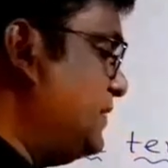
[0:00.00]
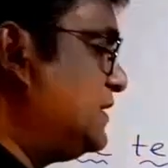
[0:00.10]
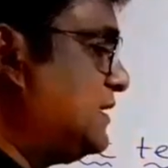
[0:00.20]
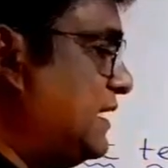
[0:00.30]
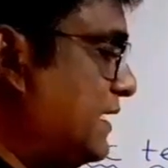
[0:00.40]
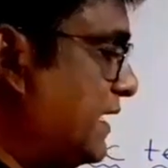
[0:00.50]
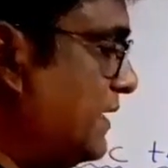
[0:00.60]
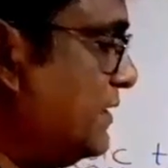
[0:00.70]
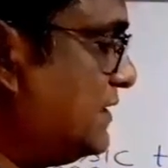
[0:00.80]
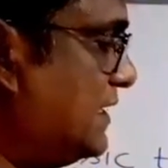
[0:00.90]
means a
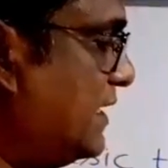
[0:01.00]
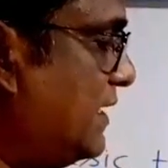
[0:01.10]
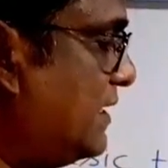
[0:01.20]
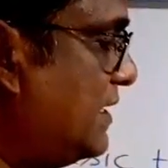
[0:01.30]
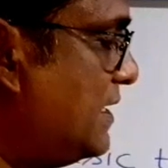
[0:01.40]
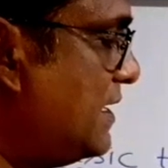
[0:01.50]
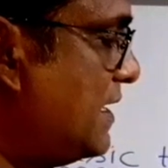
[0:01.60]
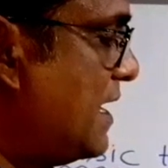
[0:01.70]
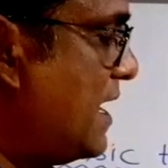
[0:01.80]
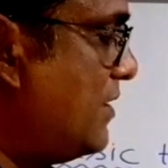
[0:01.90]
ray is there,
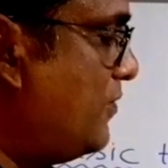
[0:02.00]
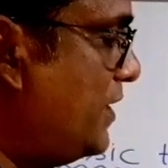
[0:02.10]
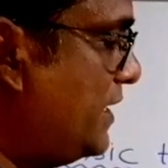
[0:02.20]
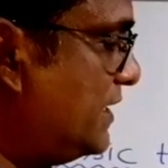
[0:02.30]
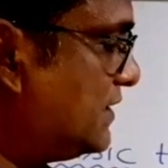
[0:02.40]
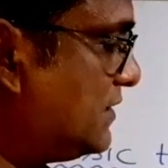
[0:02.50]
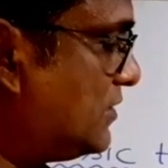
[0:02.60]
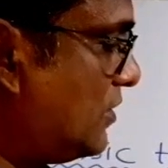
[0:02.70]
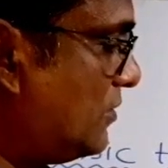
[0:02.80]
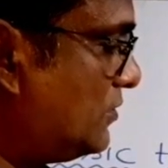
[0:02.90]
and when it is
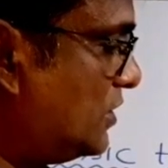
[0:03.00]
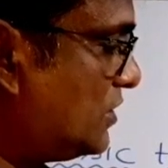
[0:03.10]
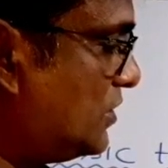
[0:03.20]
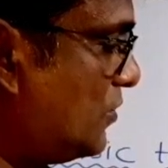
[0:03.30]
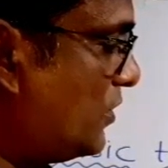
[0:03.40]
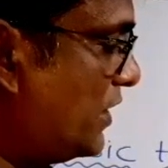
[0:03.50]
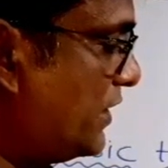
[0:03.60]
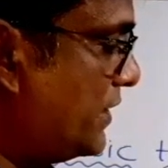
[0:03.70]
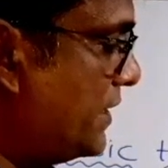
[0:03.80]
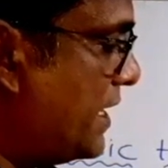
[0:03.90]
just
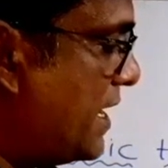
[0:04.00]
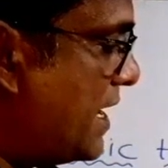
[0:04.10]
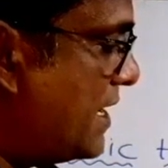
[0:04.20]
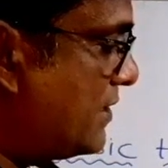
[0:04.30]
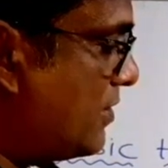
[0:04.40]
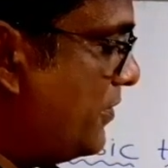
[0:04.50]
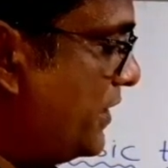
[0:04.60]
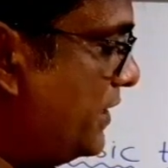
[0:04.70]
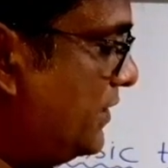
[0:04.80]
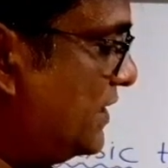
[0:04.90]
rotating and
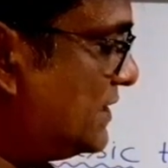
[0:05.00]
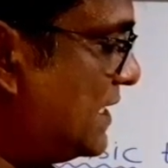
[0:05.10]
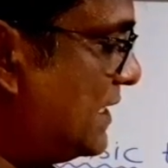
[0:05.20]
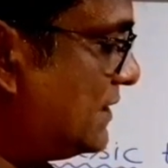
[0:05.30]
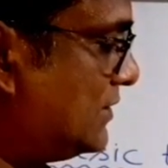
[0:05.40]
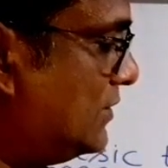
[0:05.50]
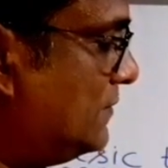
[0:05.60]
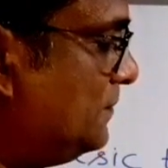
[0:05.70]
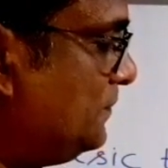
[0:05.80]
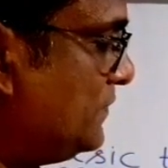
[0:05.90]
coming in this
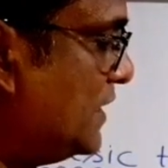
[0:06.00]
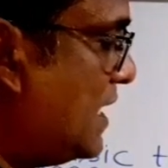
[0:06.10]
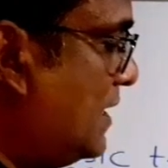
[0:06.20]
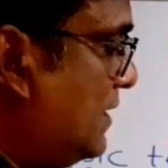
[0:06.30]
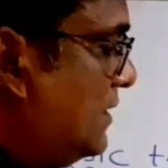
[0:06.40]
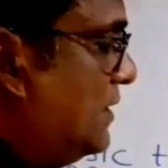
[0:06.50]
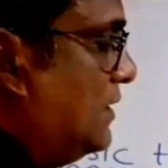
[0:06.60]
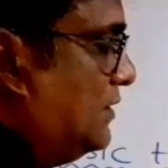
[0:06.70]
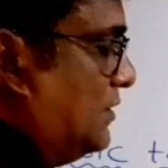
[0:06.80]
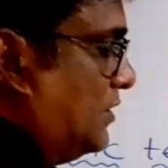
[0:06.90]
direction, and
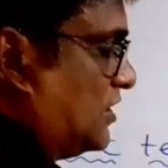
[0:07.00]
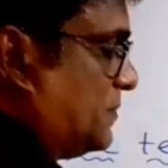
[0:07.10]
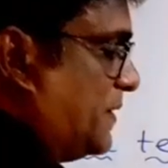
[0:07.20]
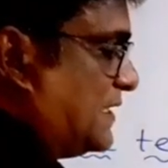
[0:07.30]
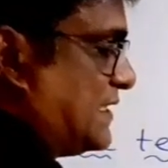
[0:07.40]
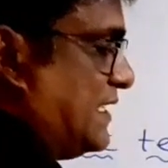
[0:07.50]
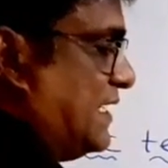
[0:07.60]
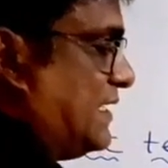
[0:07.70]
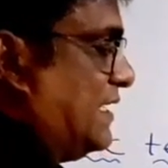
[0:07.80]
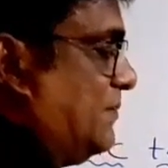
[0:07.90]
the space
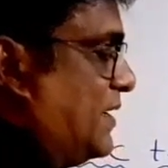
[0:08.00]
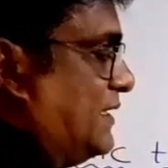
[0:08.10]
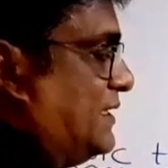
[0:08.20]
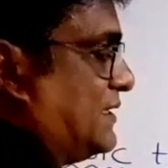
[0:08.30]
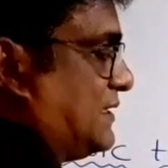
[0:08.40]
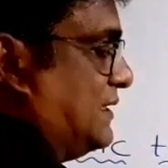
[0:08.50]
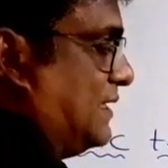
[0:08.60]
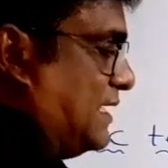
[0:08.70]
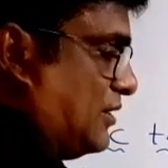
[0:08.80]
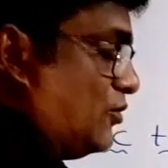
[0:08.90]
created by this
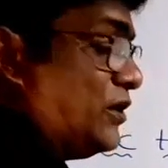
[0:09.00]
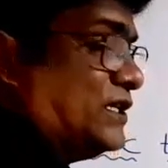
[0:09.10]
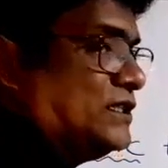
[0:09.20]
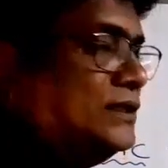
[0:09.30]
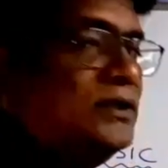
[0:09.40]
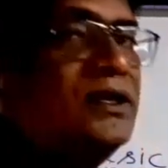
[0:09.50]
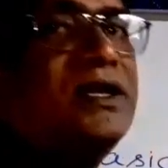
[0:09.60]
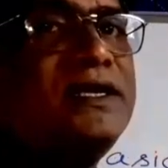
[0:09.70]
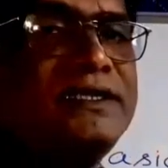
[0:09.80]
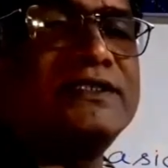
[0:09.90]
rotation
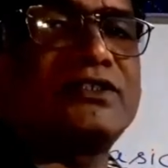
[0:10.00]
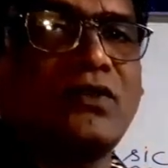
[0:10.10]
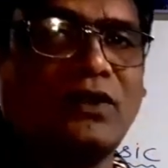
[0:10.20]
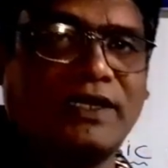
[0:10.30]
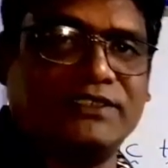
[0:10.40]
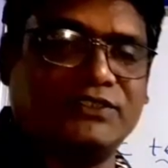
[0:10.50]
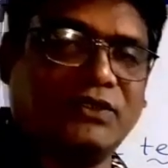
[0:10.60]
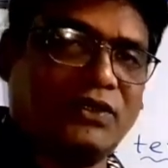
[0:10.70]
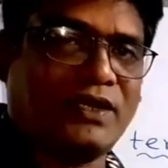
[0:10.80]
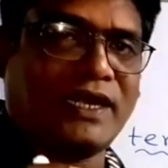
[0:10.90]
is called as
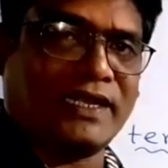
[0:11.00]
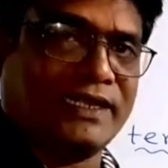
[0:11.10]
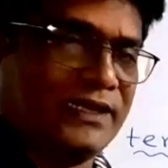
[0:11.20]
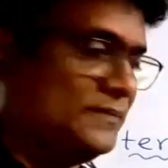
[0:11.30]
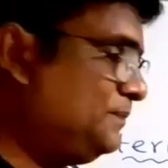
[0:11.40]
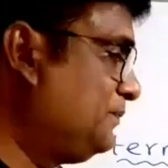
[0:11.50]
your angle.